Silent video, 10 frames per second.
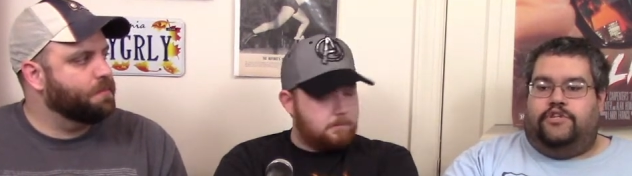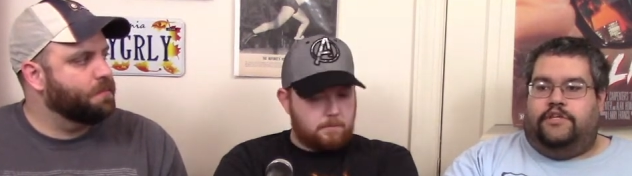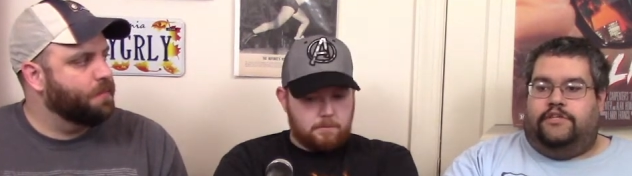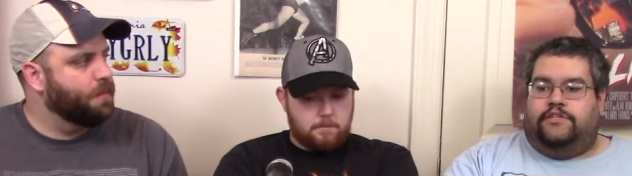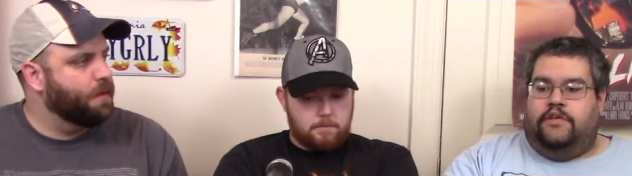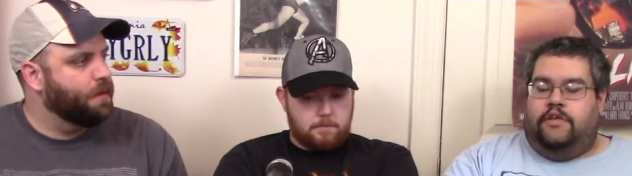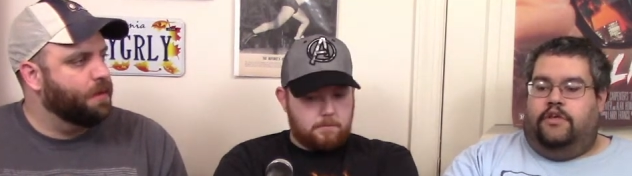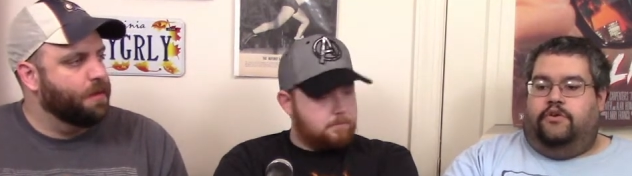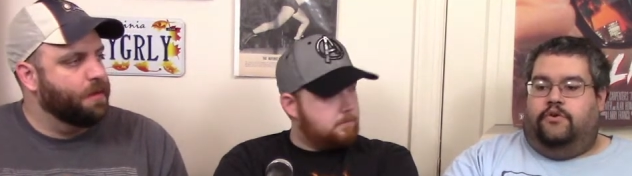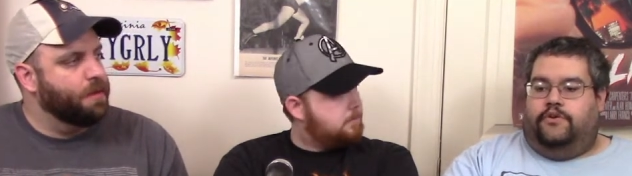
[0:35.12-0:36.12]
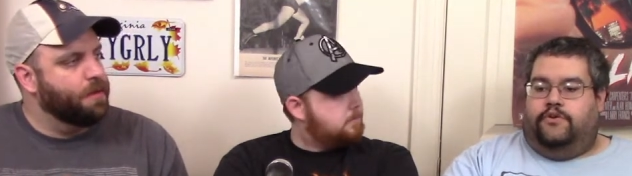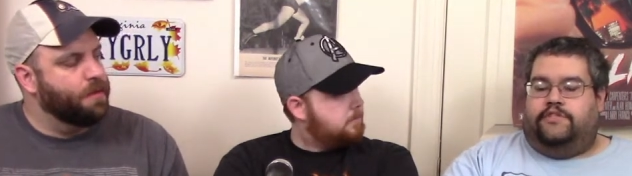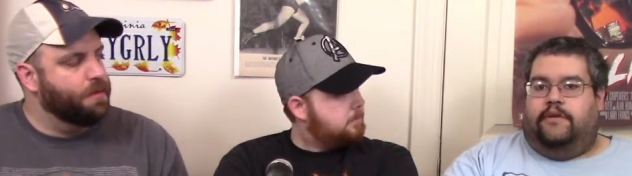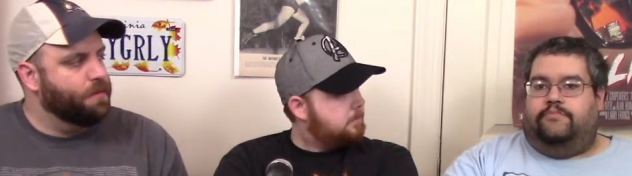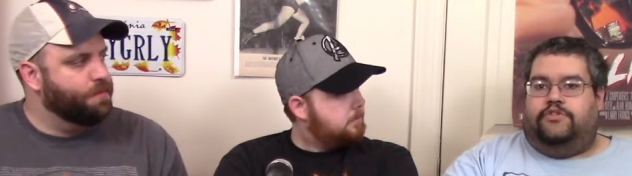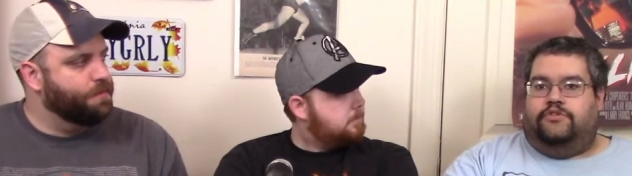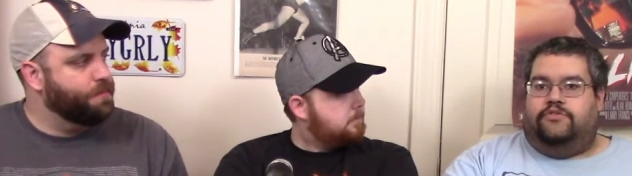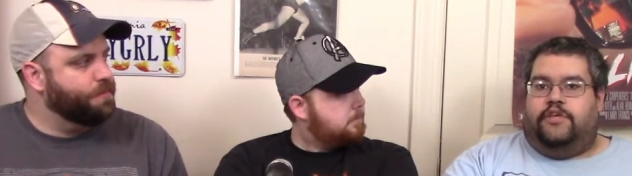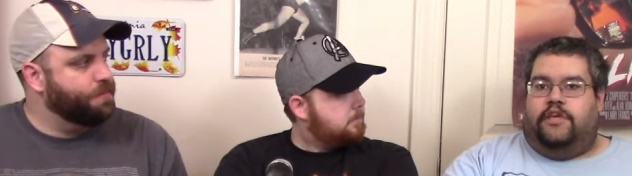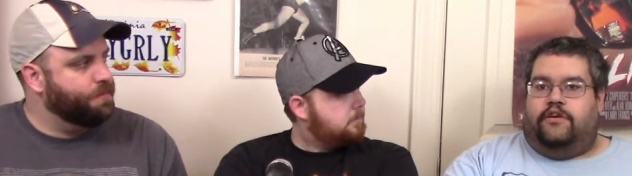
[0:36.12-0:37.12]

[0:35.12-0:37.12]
Speaker 1: he's going to attempt to take